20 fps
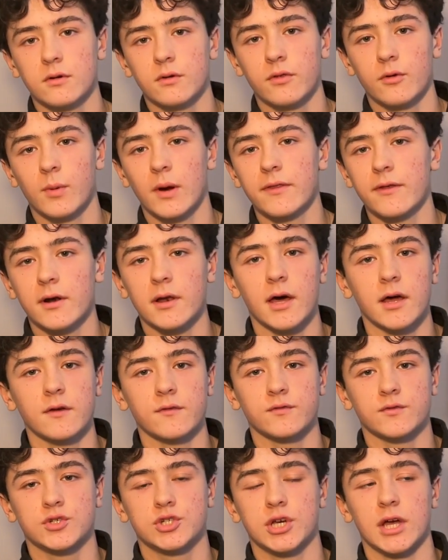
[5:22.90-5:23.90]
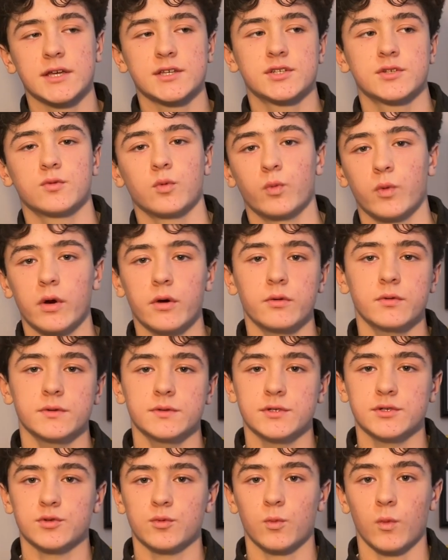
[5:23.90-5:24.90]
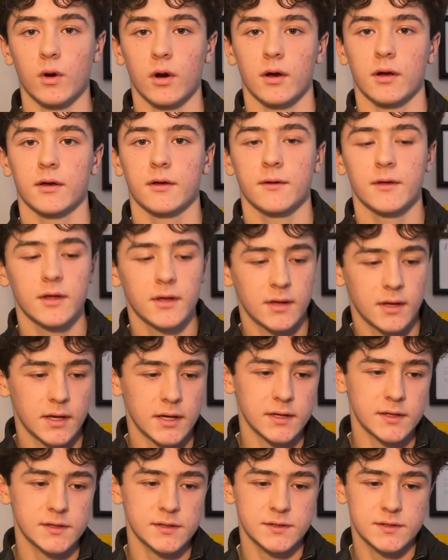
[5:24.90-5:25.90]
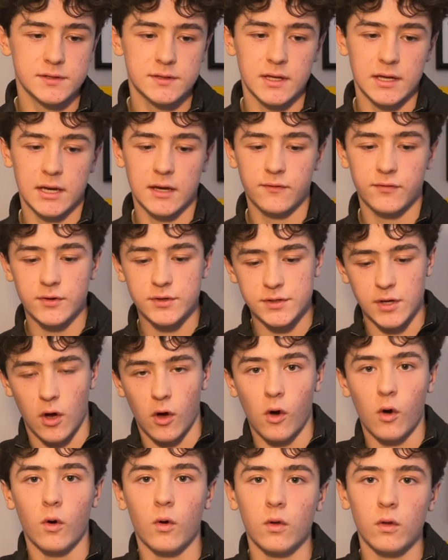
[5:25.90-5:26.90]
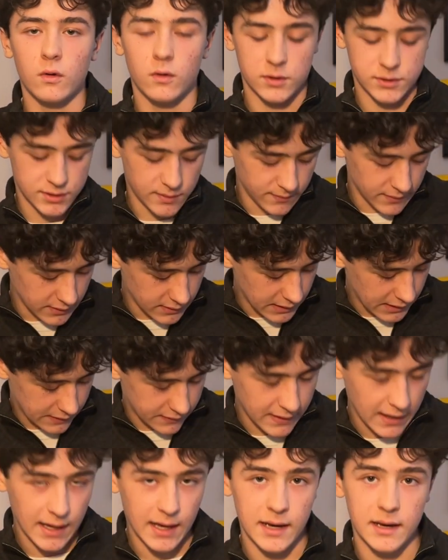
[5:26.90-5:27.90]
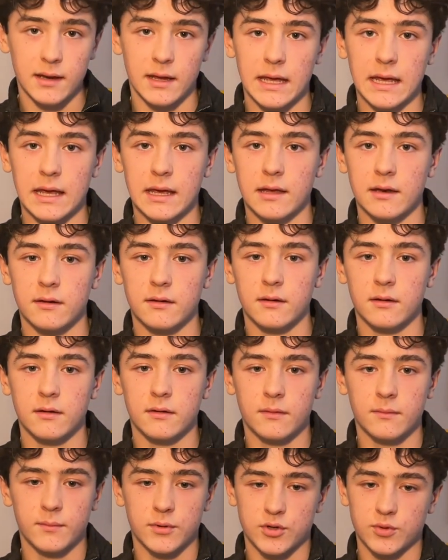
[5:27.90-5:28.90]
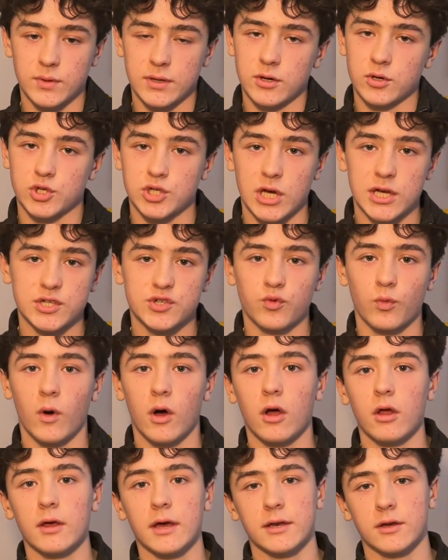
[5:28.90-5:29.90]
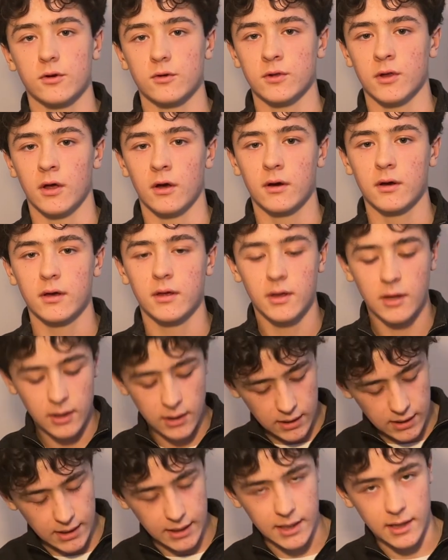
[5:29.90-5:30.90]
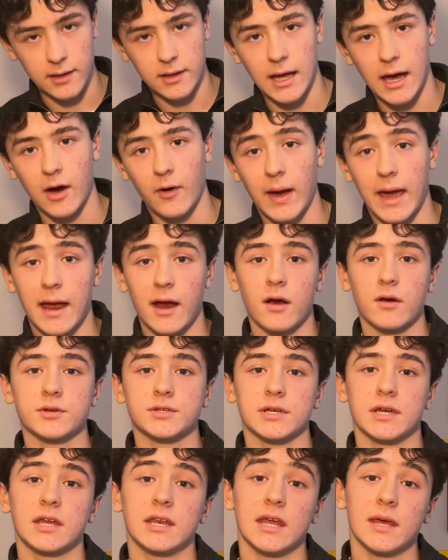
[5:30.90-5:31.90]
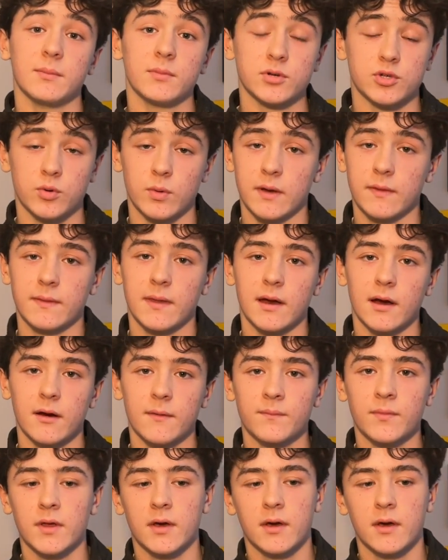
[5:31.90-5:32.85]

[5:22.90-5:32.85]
the way that a lot of chest wounds work is that if there's a hole or something like that in between your chest wall and your lung, it can allow air to get in between there